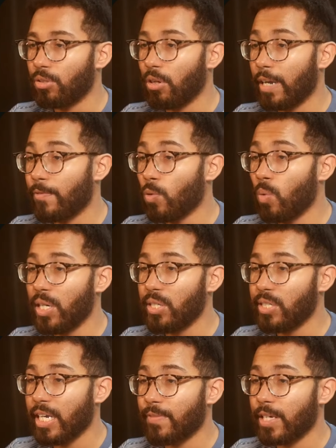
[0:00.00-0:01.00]
So if you want to
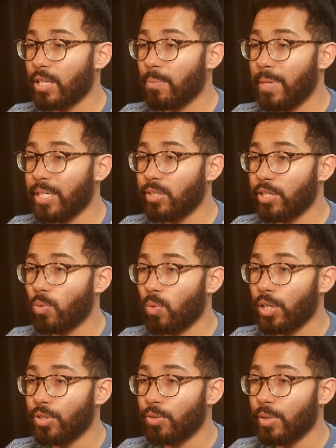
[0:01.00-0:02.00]
save it, the best thing you
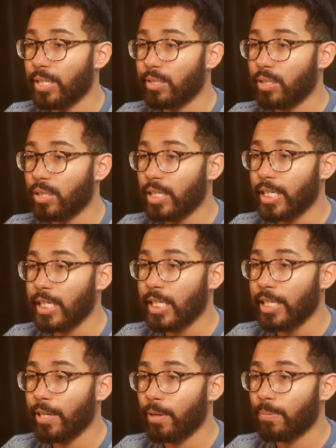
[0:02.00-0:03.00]
want to do is click
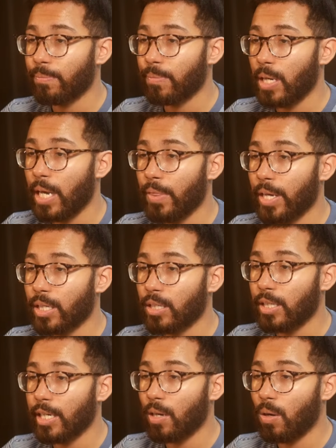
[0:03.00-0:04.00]
here and then
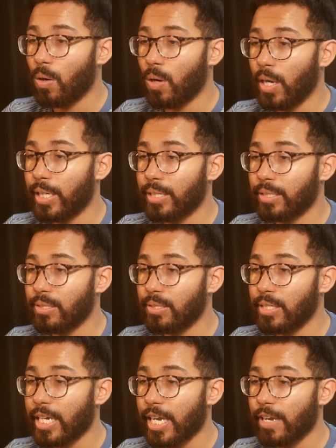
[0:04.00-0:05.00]
click on
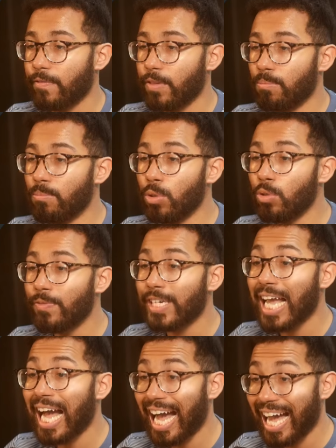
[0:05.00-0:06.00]
Save
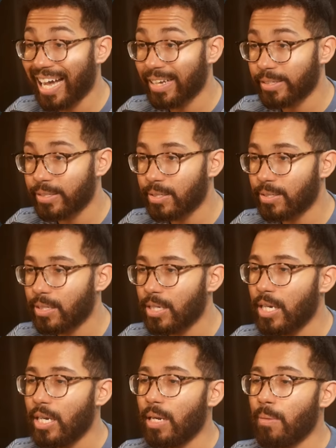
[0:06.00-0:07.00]
Movie As.
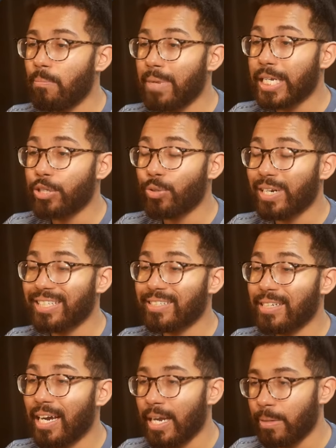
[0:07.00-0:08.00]
Make sure
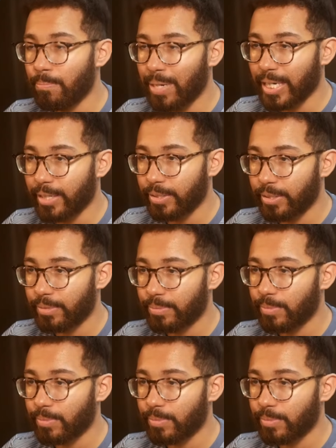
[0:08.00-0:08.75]
it's not embedded.